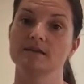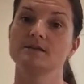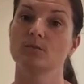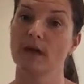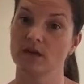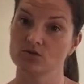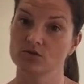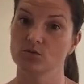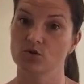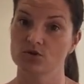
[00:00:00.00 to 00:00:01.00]
So make sure
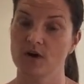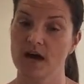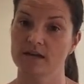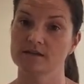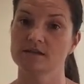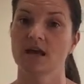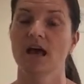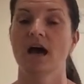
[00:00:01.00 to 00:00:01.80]
you wash your hands,